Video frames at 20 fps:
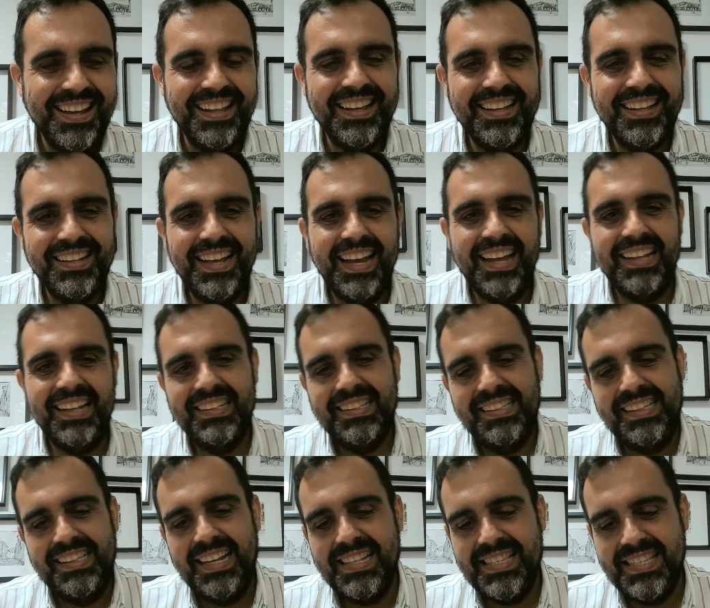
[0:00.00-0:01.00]
uh, and
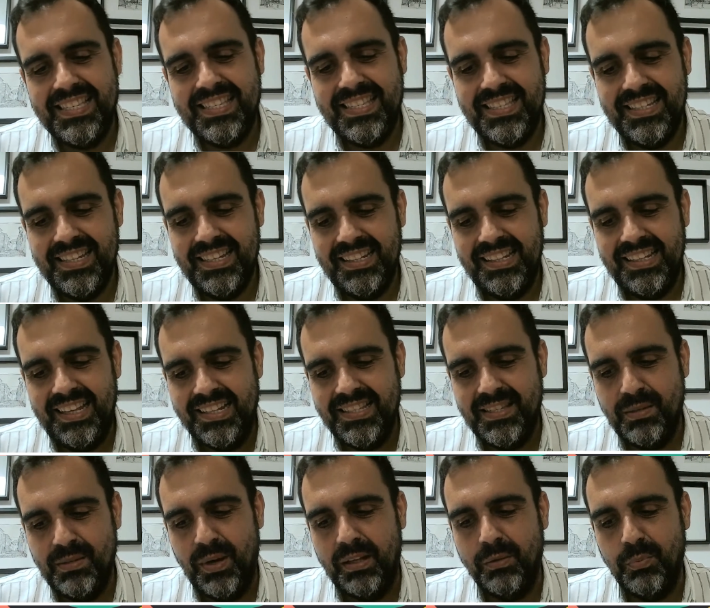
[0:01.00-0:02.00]
that's
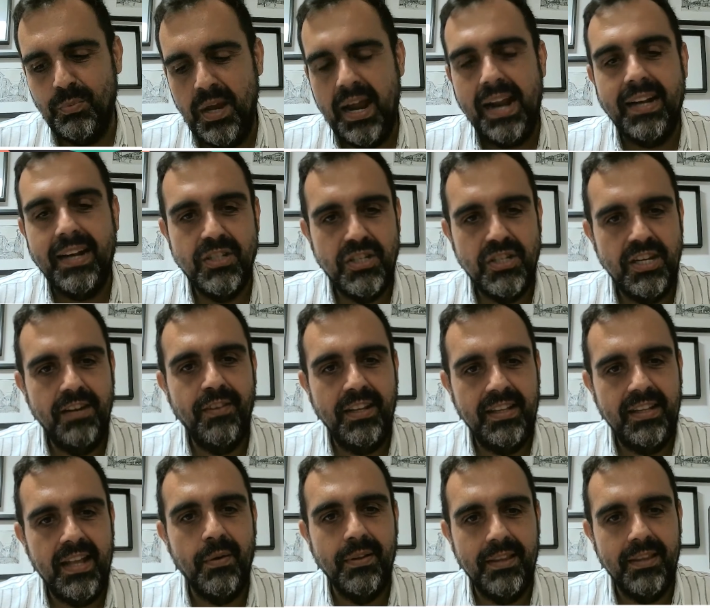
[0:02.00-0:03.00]
that's what we are achieving
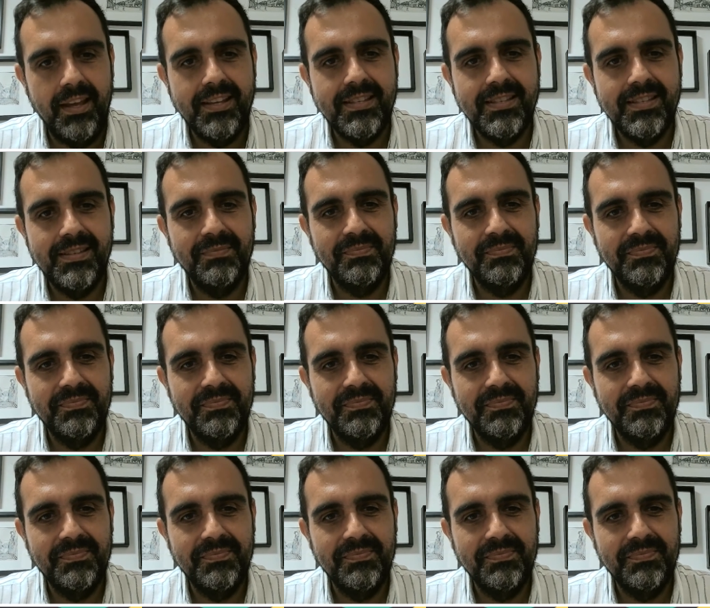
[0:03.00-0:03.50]
nowadays